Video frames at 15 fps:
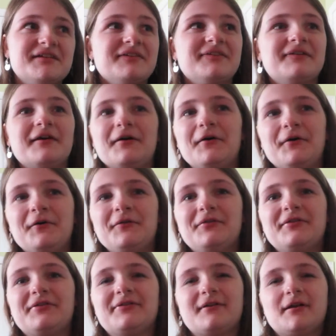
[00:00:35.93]
so
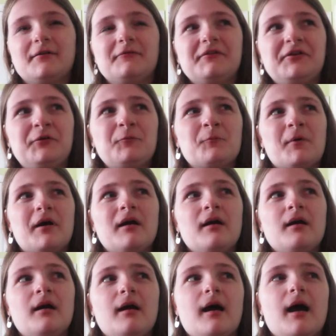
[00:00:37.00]
the start of a new
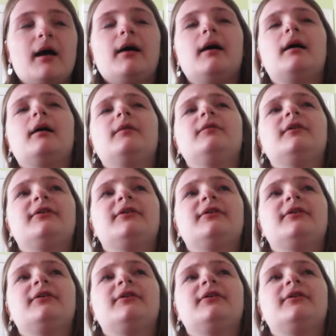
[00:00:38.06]
uh,